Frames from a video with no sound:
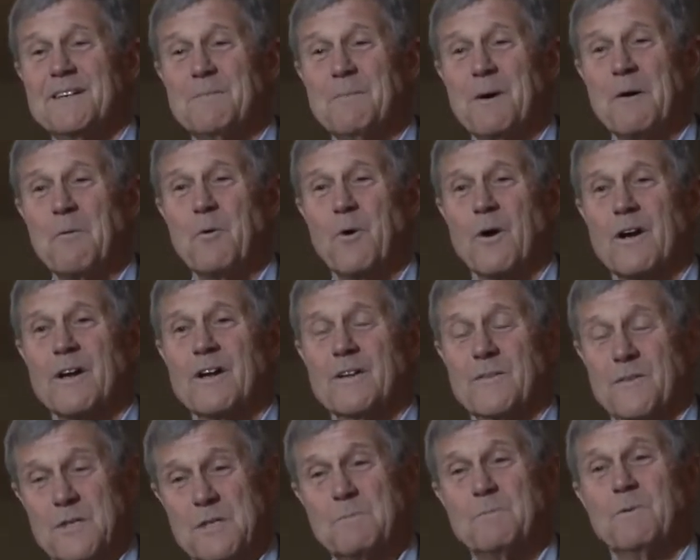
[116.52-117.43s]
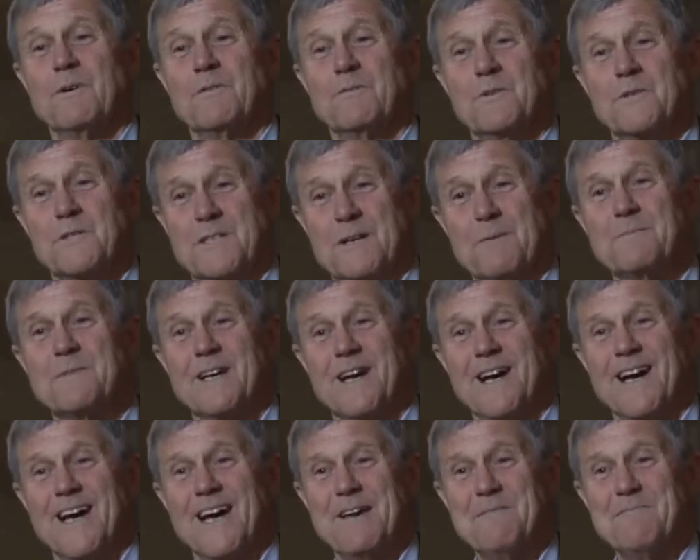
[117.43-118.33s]
my work on this book for some
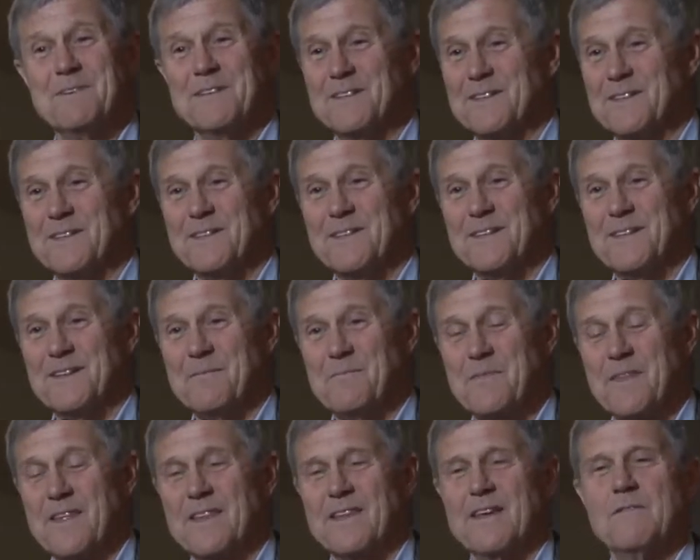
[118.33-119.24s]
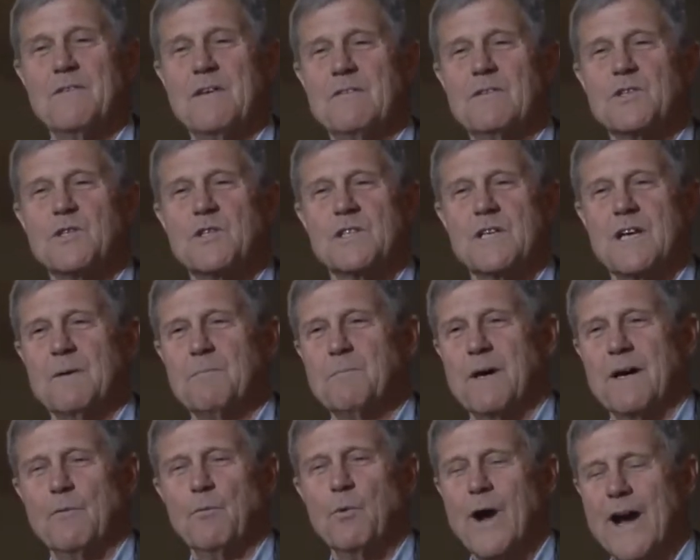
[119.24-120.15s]
time, and uh, they've even seen
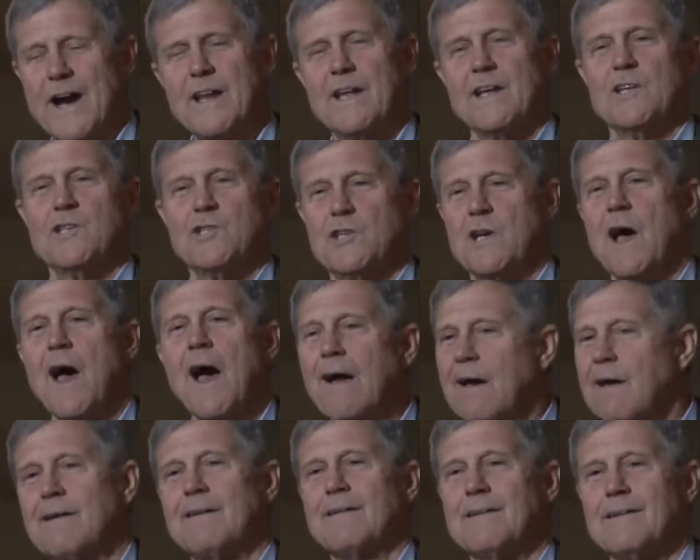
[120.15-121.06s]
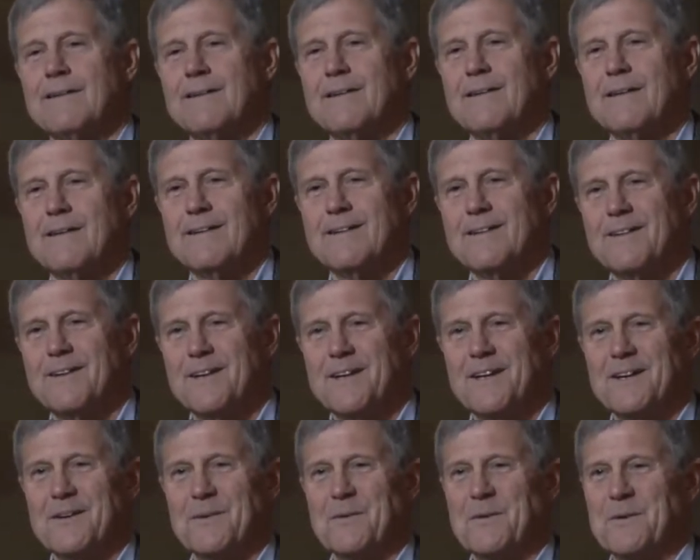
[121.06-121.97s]
my writing shack
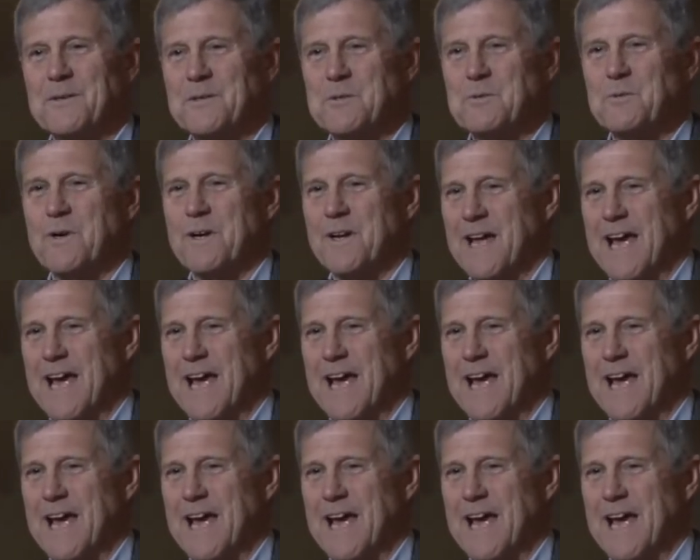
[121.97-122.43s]
because uh, we're